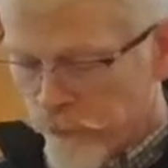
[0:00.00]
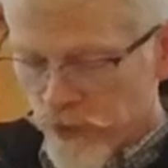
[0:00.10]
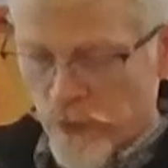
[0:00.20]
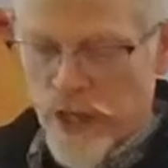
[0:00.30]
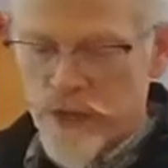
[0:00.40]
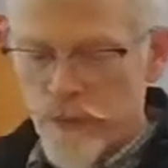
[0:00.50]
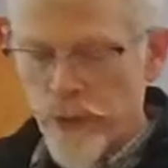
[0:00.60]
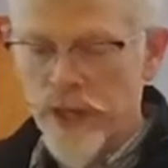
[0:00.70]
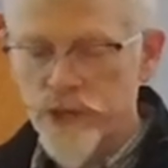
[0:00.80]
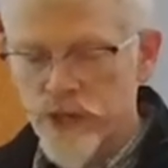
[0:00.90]
Then we have the
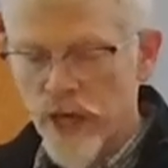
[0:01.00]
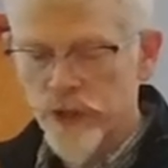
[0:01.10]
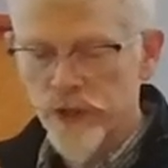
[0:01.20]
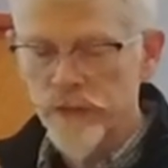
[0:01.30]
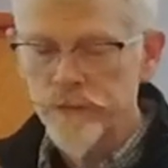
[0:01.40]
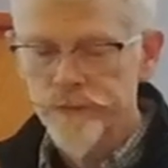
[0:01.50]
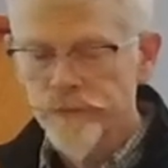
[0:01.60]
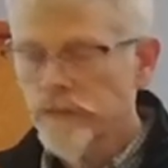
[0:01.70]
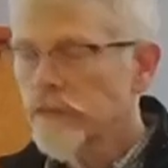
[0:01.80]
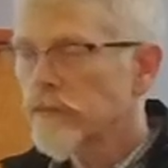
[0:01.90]
B section,
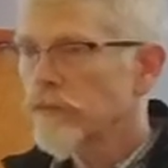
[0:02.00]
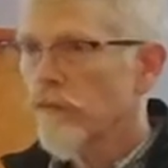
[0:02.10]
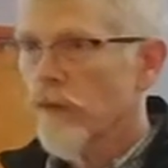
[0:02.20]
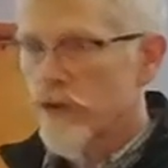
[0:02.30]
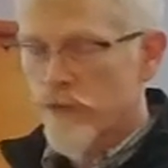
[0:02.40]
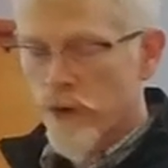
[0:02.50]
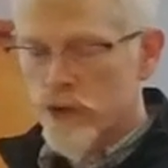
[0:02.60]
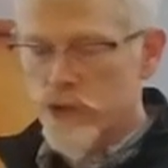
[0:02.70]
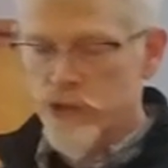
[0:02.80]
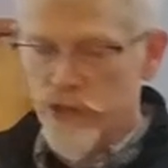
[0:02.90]
is
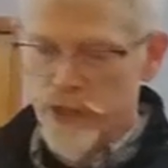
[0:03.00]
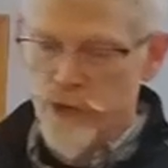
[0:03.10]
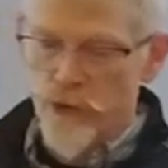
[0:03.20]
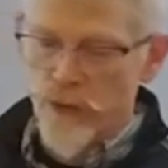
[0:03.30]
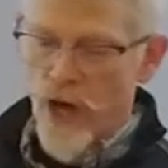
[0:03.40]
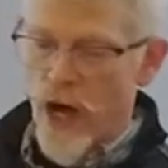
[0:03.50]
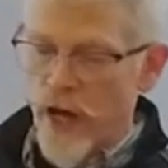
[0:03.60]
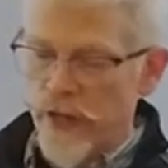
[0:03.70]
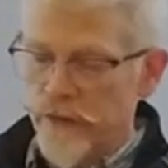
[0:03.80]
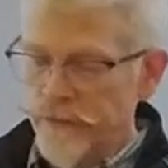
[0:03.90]
verses 6 through
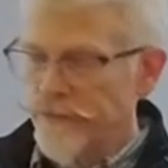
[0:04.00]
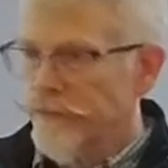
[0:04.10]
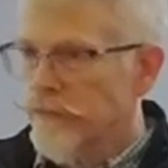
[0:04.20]
9.